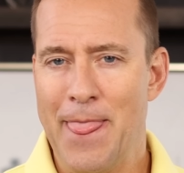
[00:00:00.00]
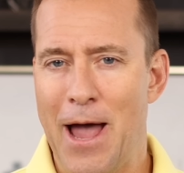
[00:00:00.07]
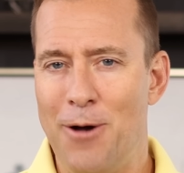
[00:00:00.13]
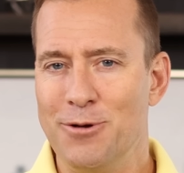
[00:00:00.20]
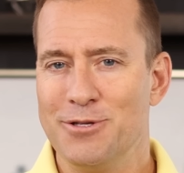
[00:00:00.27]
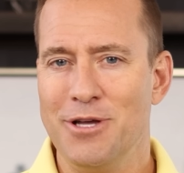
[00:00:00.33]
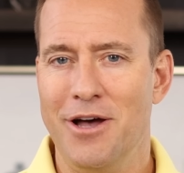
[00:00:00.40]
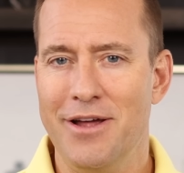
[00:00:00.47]

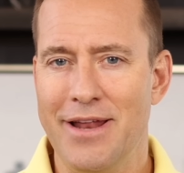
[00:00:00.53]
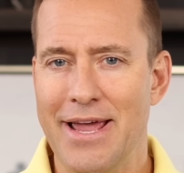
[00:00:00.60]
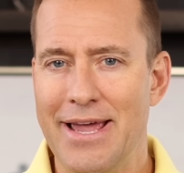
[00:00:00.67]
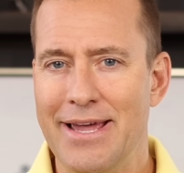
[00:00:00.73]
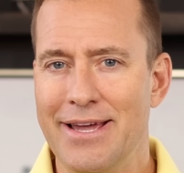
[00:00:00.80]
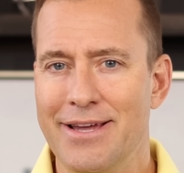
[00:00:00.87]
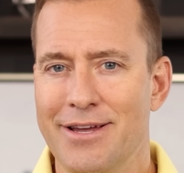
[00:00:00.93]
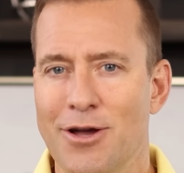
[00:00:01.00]
I was on
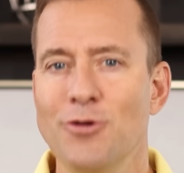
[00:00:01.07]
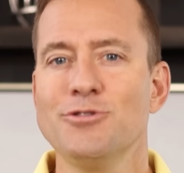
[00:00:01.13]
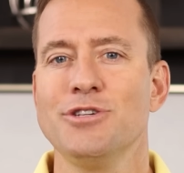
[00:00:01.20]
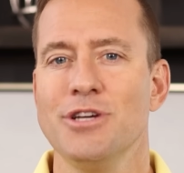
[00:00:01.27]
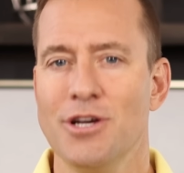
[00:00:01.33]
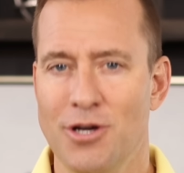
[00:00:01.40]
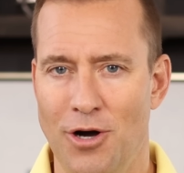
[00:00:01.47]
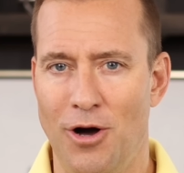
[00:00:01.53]
a
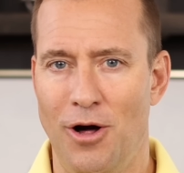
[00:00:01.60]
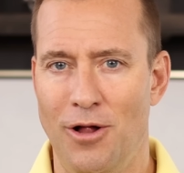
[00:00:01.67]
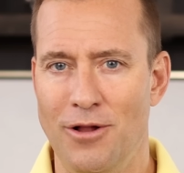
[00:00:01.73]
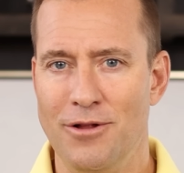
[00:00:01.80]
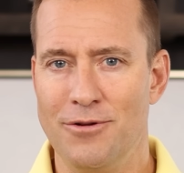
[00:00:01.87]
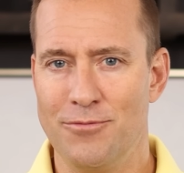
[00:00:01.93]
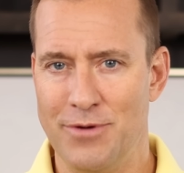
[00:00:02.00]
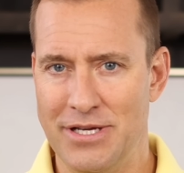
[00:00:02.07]
coaching
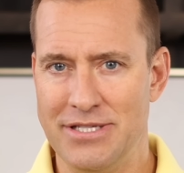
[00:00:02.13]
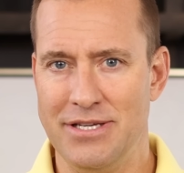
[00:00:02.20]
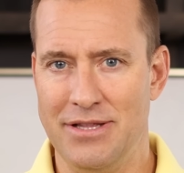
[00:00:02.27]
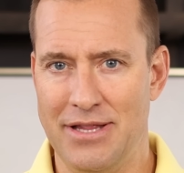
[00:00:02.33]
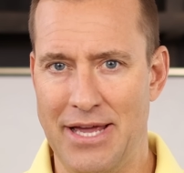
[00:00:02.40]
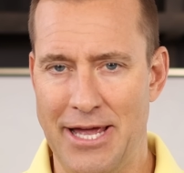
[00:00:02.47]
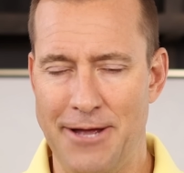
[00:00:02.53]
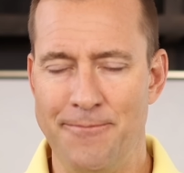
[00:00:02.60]
call
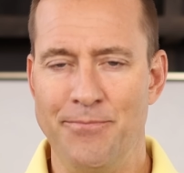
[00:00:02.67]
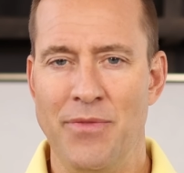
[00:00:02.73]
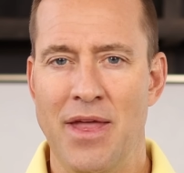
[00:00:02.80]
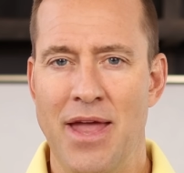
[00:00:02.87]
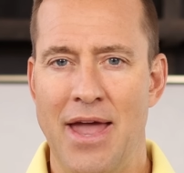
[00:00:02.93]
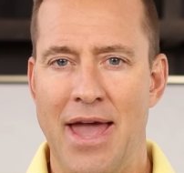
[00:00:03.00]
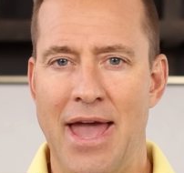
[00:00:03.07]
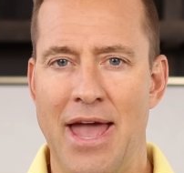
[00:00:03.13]
recently,
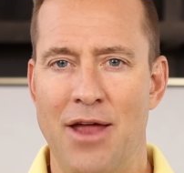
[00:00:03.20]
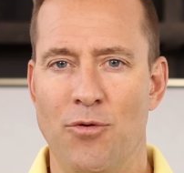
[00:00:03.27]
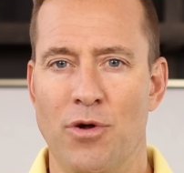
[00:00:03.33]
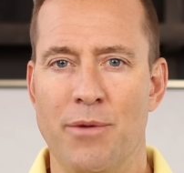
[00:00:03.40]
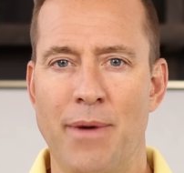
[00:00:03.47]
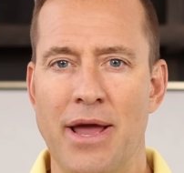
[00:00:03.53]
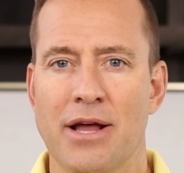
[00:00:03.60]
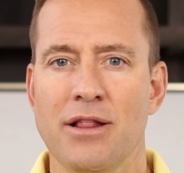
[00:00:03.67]
and
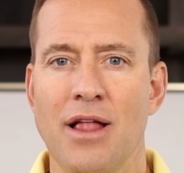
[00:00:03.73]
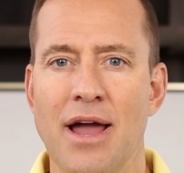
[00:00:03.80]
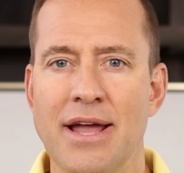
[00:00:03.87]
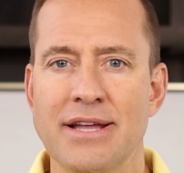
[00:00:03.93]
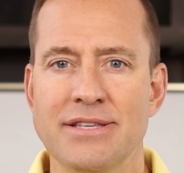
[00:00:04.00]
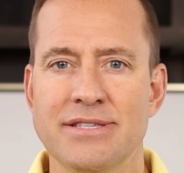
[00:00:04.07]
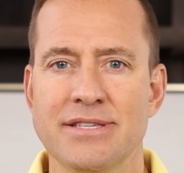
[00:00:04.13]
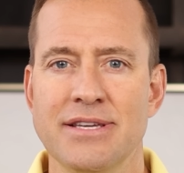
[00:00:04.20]
one of my
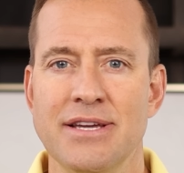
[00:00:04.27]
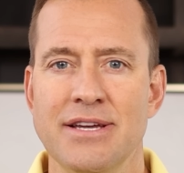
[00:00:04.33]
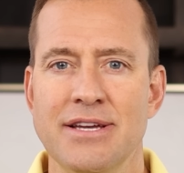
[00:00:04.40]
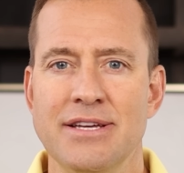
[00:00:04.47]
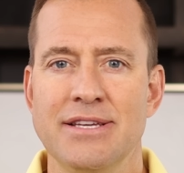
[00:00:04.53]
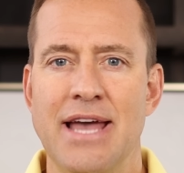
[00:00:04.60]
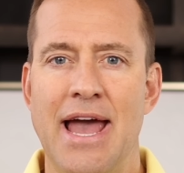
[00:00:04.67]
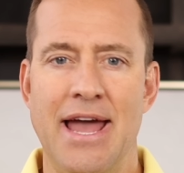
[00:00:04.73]
clients
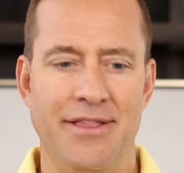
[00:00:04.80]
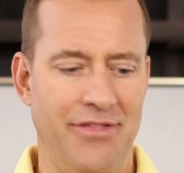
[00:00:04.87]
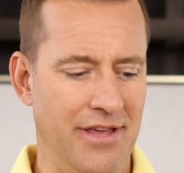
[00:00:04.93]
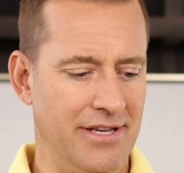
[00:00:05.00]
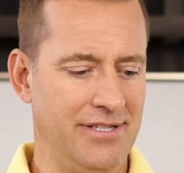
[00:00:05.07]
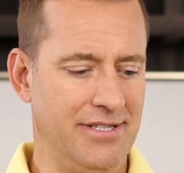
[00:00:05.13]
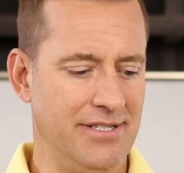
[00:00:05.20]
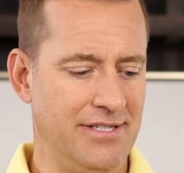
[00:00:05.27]
had
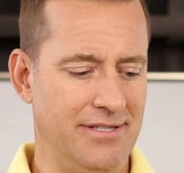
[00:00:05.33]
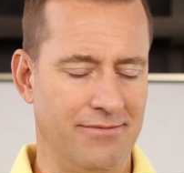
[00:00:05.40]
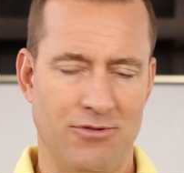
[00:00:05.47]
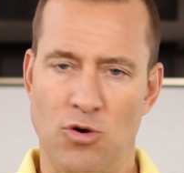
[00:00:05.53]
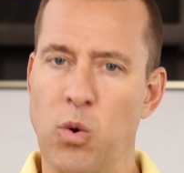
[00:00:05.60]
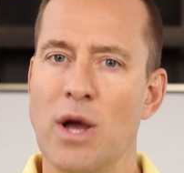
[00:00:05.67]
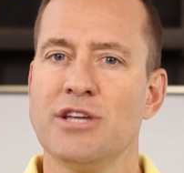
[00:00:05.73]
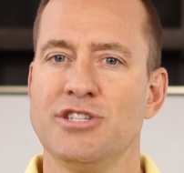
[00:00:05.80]
this
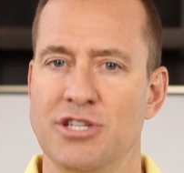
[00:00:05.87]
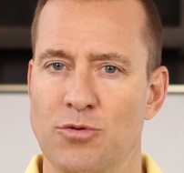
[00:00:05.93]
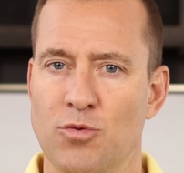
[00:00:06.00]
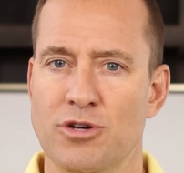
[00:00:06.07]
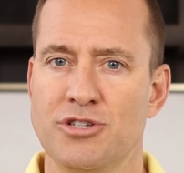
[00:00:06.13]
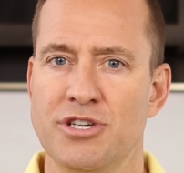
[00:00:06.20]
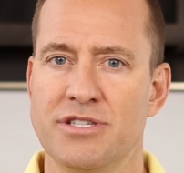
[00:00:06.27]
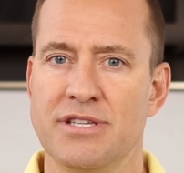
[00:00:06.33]
question
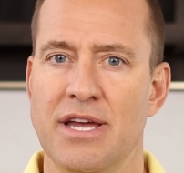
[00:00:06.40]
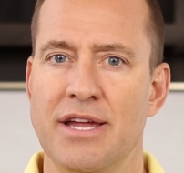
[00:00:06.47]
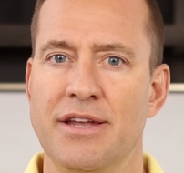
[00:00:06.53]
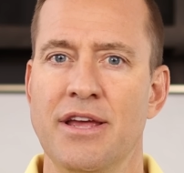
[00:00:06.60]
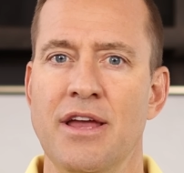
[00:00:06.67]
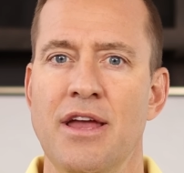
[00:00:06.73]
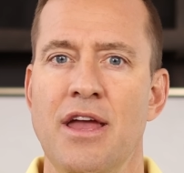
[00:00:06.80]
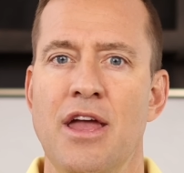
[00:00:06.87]
where she
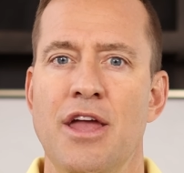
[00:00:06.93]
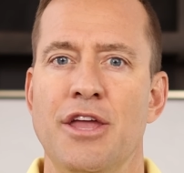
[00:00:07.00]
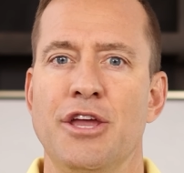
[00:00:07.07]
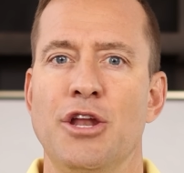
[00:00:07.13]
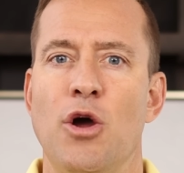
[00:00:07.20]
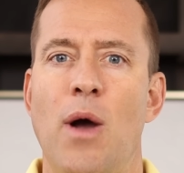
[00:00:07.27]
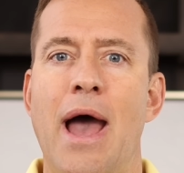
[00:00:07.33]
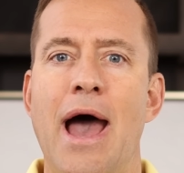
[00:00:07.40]
said,
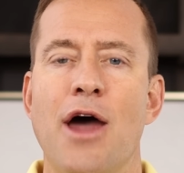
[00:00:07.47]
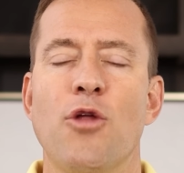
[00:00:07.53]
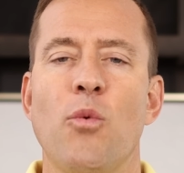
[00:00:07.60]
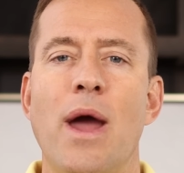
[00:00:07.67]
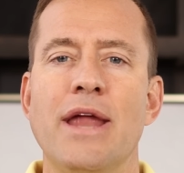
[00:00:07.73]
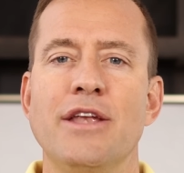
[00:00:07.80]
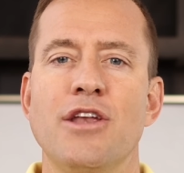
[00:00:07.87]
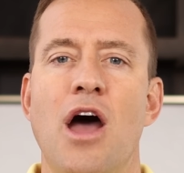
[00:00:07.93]
You know, how do
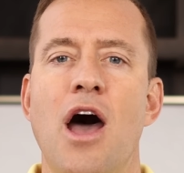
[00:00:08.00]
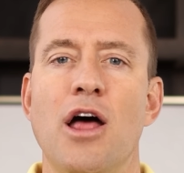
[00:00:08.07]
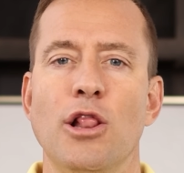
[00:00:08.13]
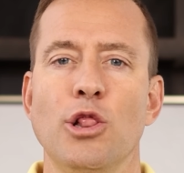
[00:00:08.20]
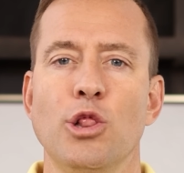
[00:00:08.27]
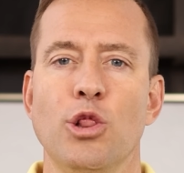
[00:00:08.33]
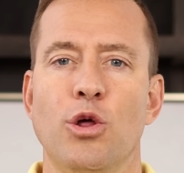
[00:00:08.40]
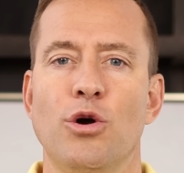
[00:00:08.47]
I
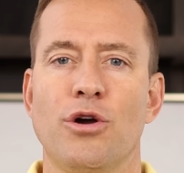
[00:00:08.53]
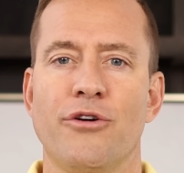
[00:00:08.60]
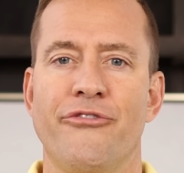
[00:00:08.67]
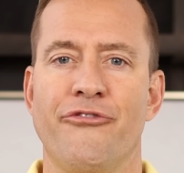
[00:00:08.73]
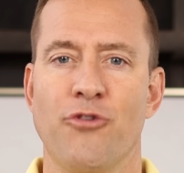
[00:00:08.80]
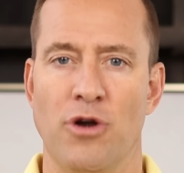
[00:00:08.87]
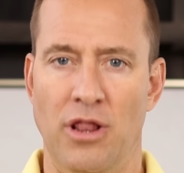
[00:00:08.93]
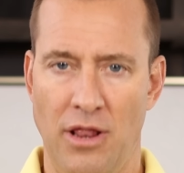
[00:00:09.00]
not look
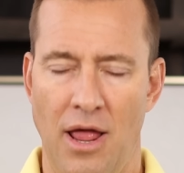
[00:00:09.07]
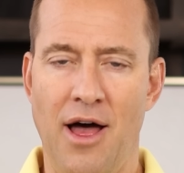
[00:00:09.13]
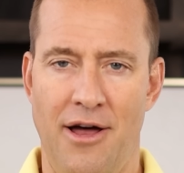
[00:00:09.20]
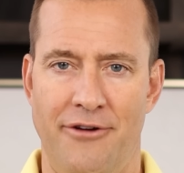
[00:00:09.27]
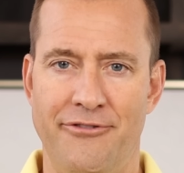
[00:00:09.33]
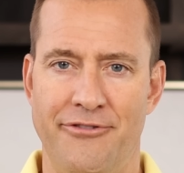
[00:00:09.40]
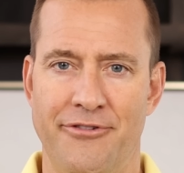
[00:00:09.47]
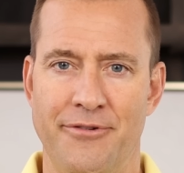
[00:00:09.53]
for
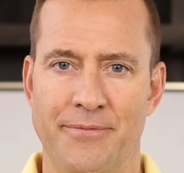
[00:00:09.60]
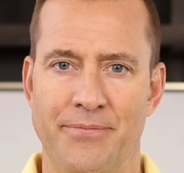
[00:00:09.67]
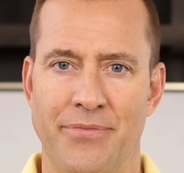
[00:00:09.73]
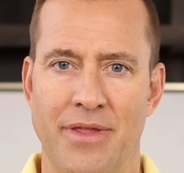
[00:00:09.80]
love?